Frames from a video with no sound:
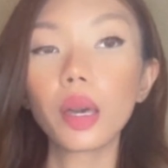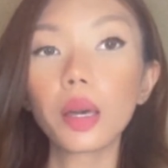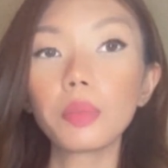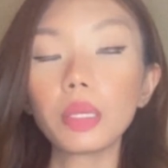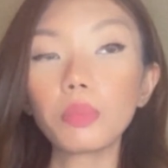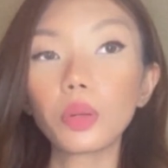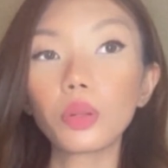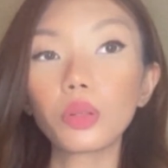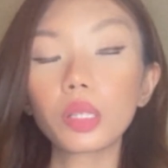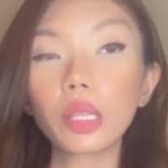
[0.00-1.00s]

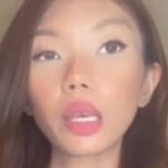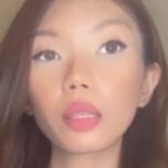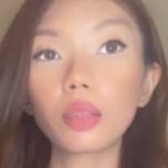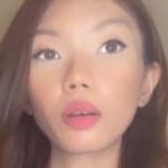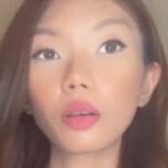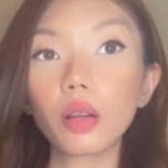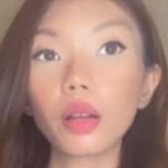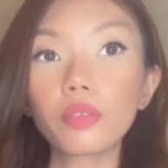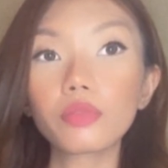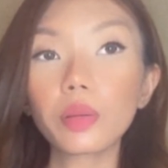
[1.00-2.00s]
people like that are
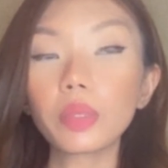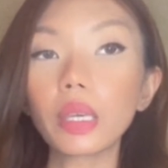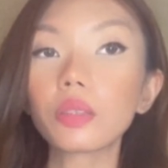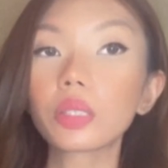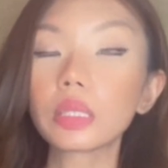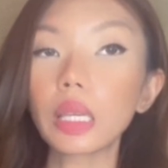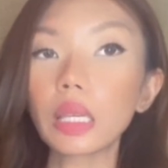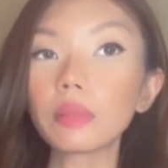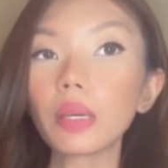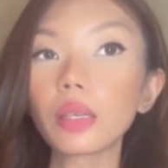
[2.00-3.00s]
from the
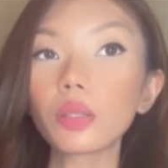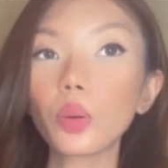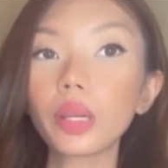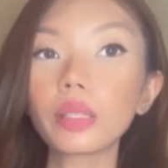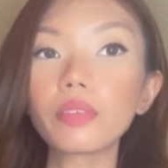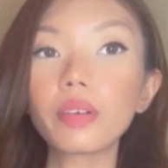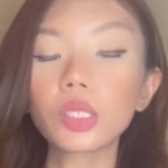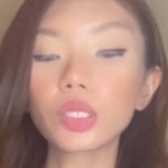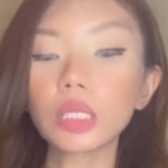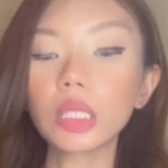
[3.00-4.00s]
entertainment or in the
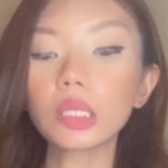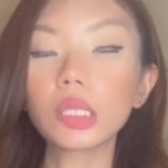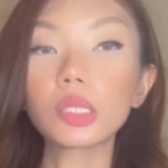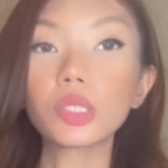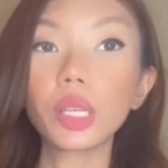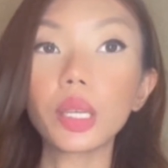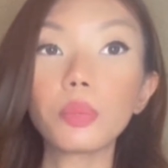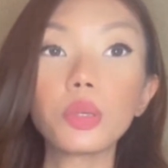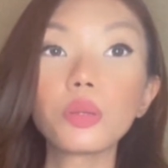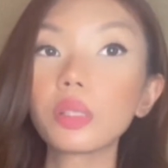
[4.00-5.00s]
fashion industry,
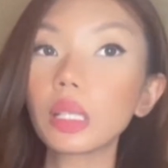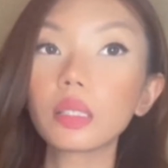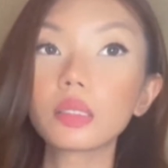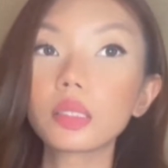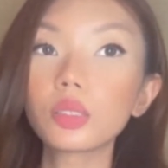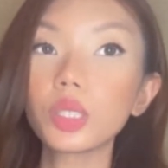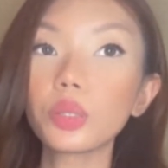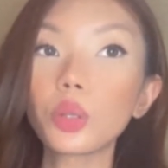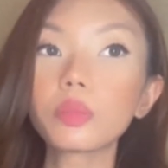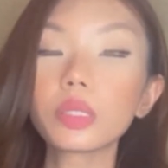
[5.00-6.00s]
beauty industry,
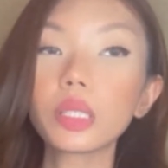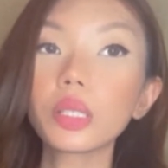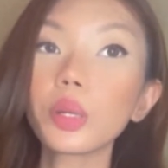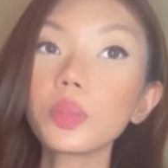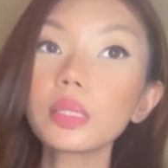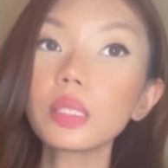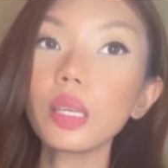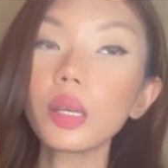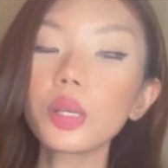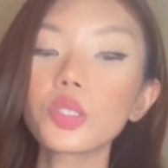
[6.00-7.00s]
normally goes
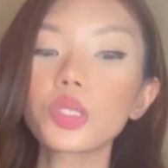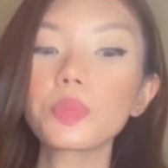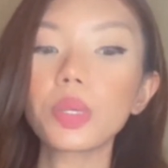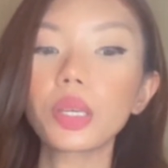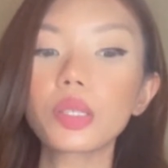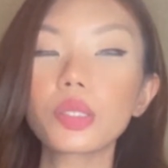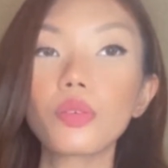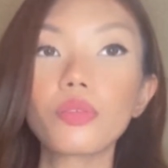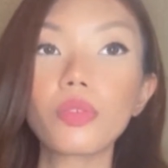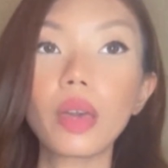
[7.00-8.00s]
there just because of
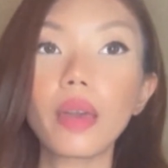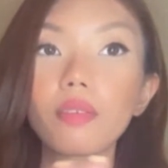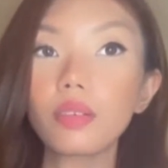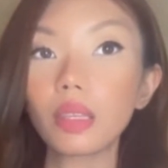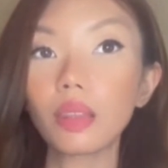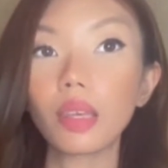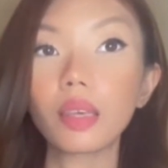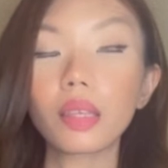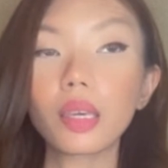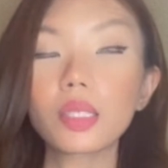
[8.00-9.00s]
everything,
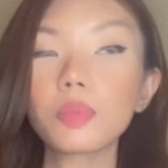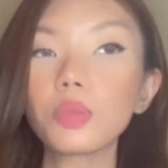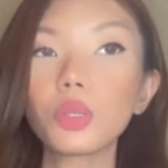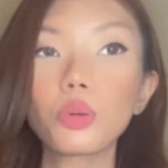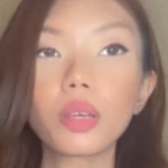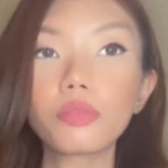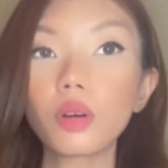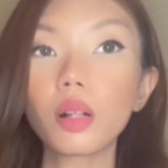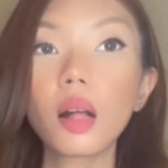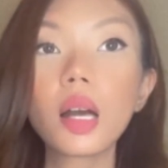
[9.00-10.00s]
like it's
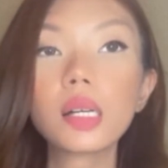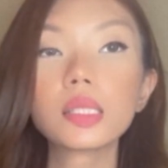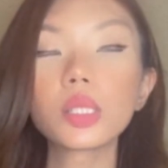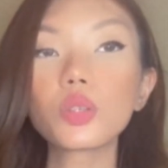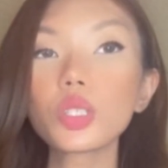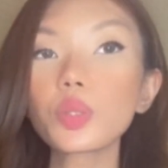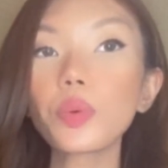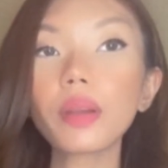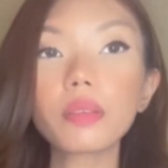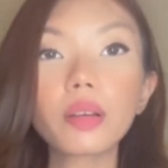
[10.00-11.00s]
beautiful. So she's
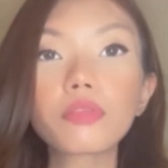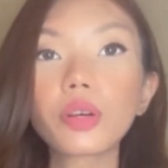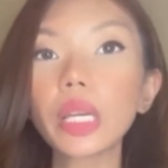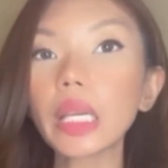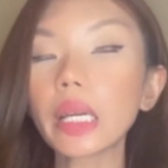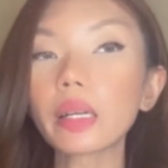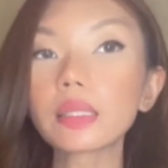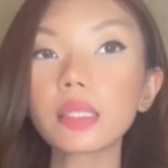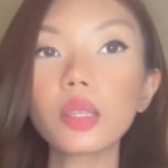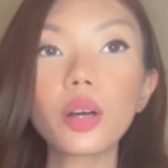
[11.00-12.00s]
worked there for years,
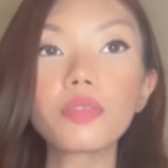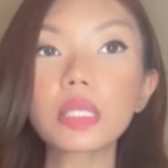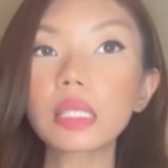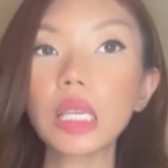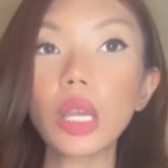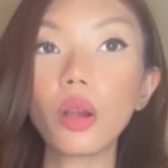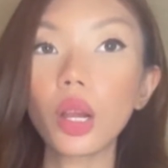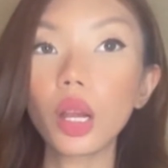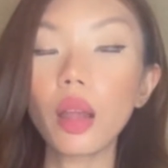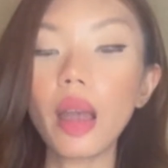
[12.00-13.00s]
and obviously
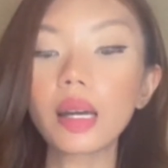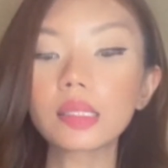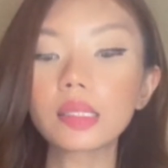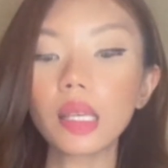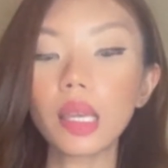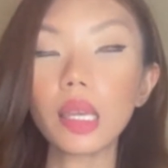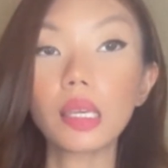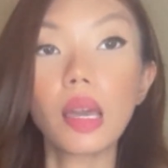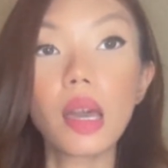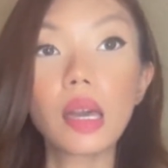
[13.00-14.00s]
her as
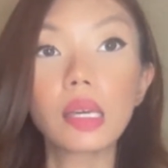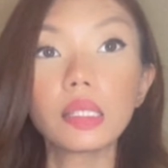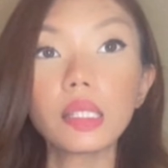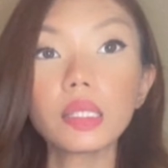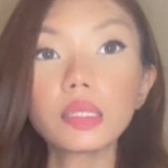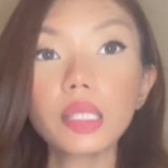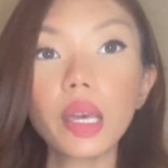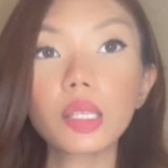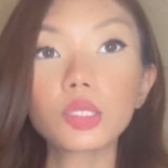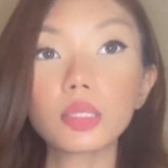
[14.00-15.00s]
a nail tech,
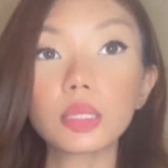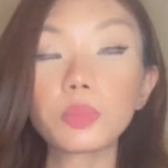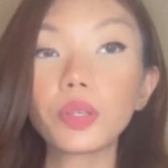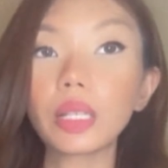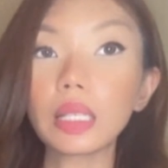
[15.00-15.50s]
she's pretty